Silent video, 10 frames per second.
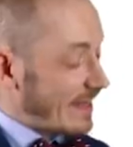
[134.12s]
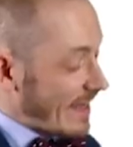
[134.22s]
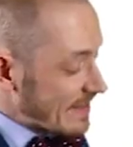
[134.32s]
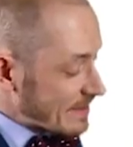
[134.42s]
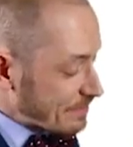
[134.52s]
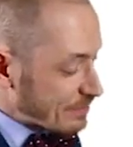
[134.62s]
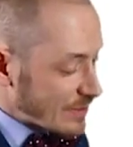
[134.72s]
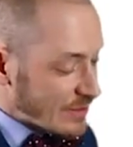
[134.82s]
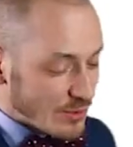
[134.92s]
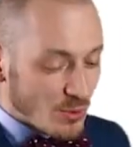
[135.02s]
And
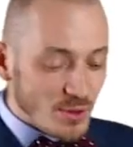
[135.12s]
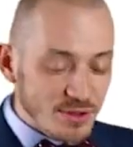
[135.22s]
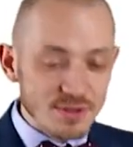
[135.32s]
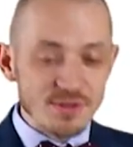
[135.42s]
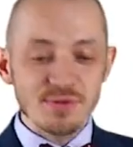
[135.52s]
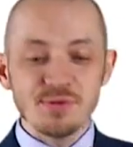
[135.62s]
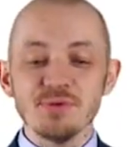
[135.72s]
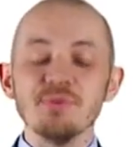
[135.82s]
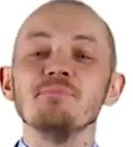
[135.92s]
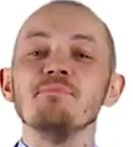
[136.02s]
in order
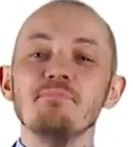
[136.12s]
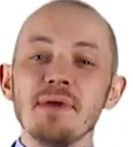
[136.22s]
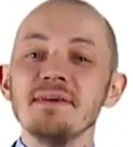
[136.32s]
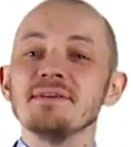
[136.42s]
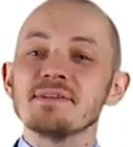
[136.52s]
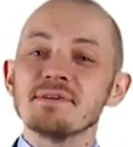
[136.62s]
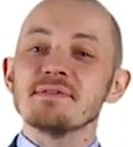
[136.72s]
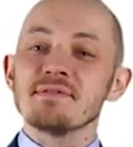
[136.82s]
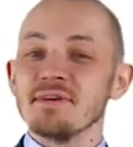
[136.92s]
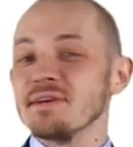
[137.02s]
to make
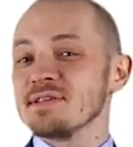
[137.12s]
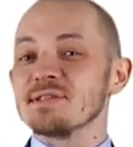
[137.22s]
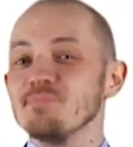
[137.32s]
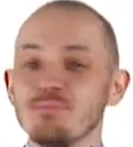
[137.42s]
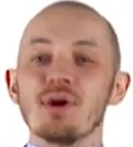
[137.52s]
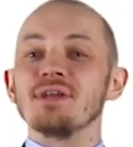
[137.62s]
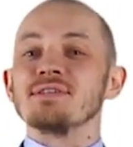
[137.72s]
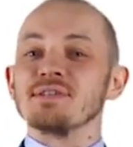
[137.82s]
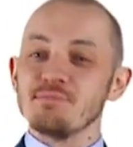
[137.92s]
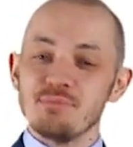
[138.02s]
things
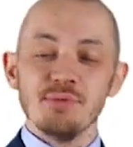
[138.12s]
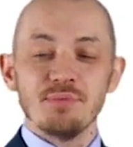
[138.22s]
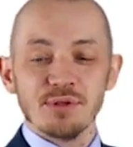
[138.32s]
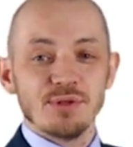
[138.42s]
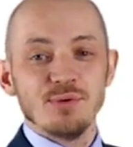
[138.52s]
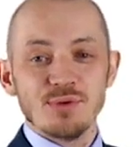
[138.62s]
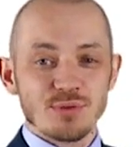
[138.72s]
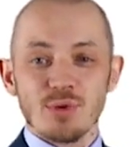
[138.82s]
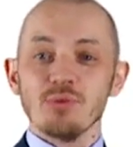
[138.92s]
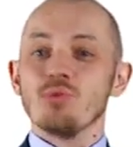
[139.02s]
brighter, people use,
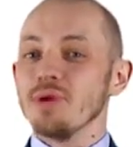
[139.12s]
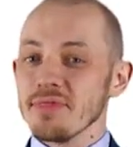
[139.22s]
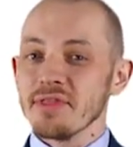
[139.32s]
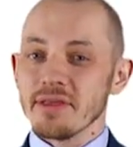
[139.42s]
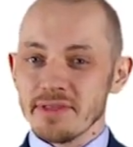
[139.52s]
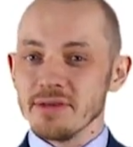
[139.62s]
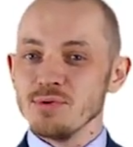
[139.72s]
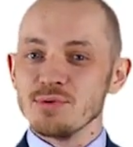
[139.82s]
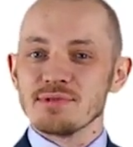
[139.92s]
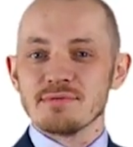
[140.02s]
well, one thing, they
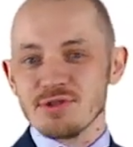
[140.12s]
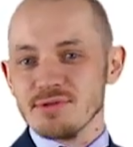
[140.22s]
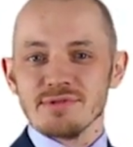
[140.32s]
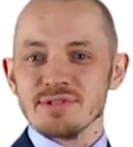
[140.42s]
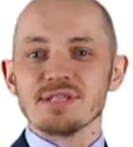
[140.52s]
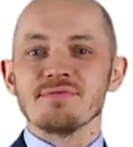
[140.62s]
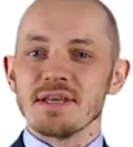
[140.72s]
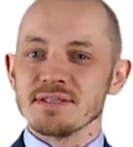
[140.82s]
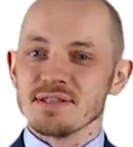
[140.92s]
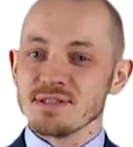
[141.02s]
use children's
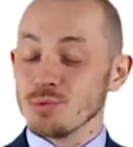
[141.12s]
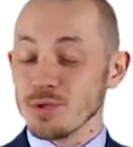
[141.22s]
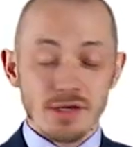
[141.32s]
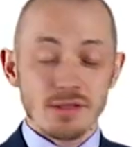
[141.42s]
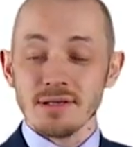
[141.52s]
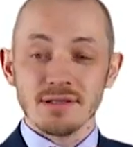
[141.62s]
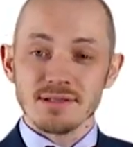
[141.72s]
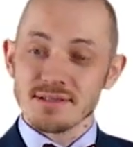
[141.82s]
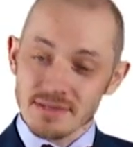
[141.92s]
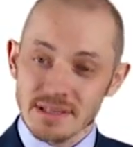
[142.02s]
faces, which I think
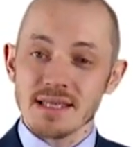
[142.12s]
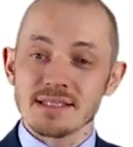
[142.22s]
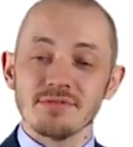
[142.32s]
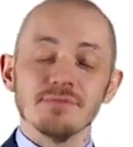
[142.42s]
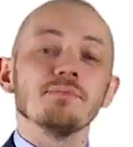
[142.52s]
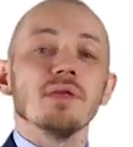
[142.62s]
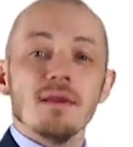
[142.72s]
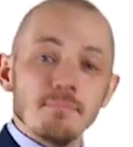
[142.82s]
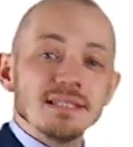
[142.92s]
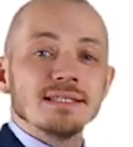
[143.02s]
is excessive.
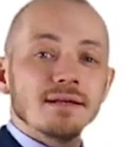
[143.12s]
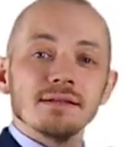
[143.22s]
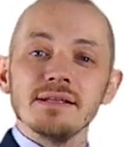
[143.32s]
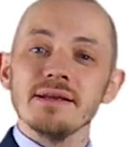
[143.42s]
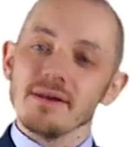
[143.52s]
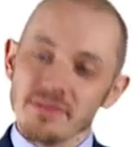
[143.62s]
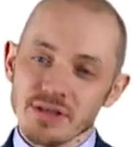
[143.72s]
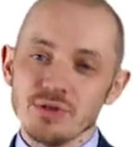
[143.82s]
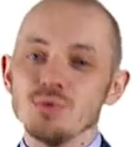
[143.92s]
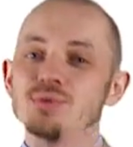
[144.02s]
But secondly, they
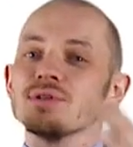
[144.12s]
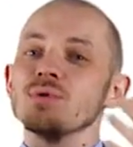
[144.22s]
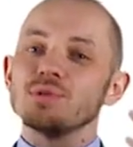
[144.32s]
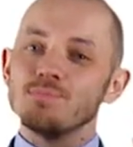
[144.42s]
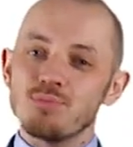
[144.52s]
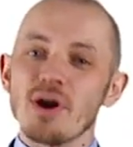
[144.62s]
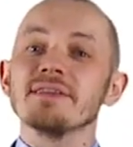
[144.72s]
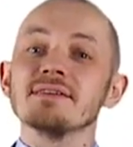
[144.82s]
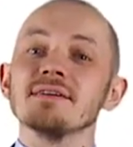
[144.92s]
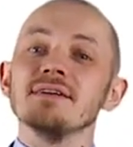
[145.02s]
use those
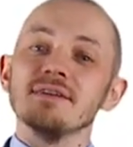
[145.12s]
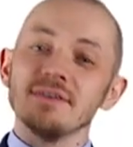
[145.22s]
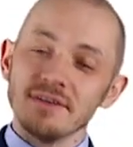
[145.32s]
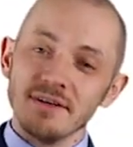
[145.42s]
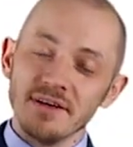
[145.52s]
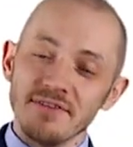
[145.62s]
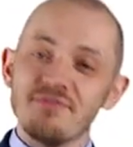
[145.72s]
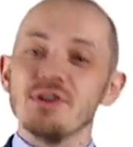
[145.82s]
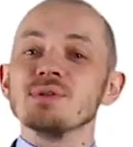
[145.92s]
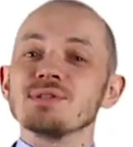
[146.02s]
bright
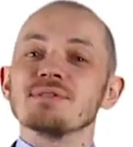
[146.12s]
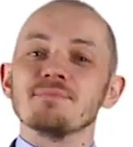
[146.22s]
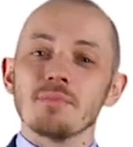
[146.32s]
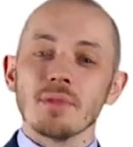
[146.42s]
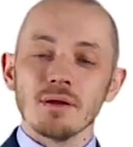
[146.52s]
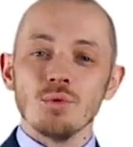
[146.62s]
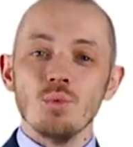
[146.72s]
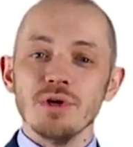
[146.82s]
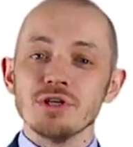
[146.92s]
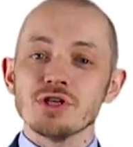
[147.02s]
fills,
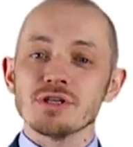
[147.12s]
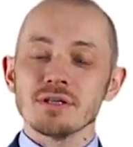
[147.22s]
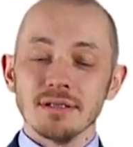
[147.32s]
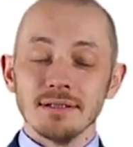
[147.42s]
which